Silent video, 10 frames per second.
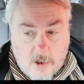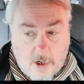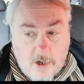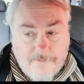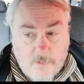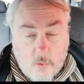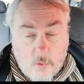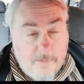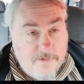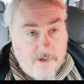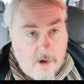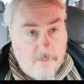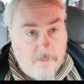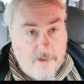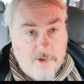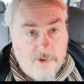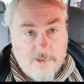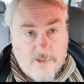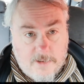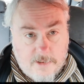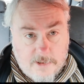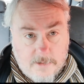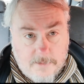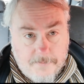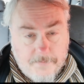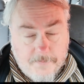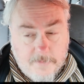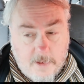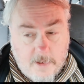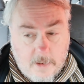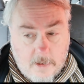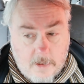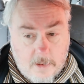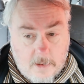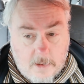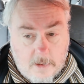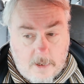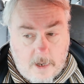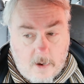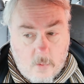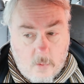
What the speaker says: I, for one, am terribly interested in this. Now,